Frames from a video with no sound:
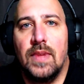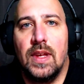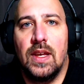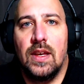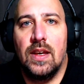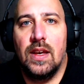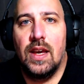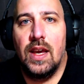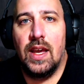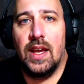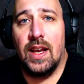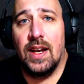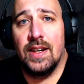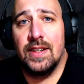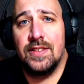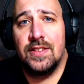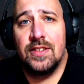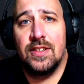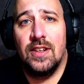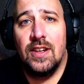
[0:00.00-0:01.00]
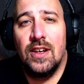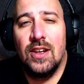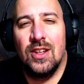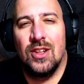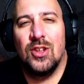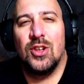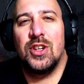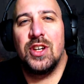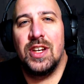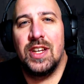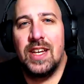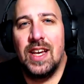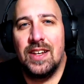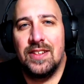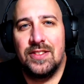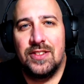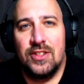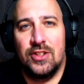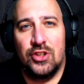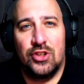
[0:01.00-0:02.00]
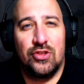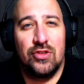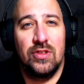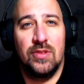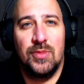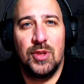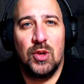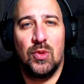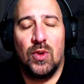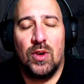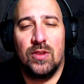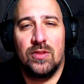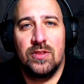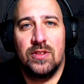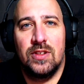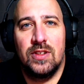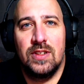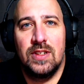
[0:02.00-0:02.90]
Hey guys, looking to get into the streaming world?